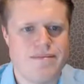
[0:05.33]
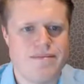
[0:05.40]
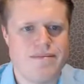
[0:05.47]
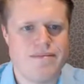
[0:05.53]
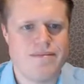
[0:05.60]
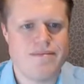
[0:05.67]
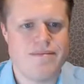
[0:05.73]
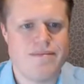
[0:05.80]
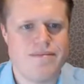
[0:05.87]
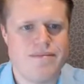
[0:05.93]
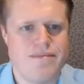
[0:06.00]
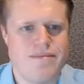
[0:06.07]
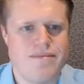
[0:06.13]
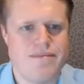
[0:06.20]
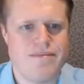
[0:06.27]

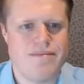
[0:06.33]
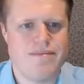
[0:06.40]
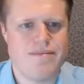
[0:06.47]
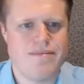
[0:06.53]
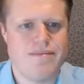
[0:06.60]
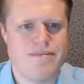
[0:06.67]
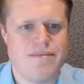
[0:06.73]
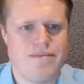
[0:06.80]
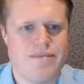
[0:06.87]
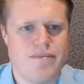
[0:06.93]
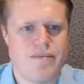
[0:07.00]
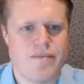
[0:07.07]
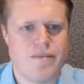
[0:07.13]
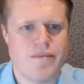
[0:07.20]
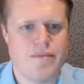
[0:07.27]

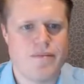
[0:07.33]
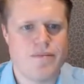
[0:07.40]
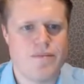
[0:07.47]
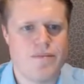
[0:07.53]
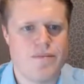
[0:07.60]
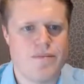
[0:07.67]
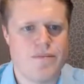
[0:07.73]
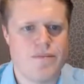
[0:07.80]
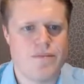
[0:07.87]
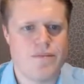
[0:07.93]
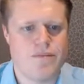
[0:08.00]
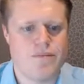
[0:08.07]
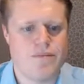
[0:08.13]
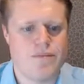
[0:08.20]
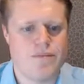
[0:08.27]

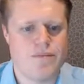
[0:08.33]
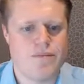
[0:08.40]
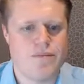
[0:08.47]
(not speaking)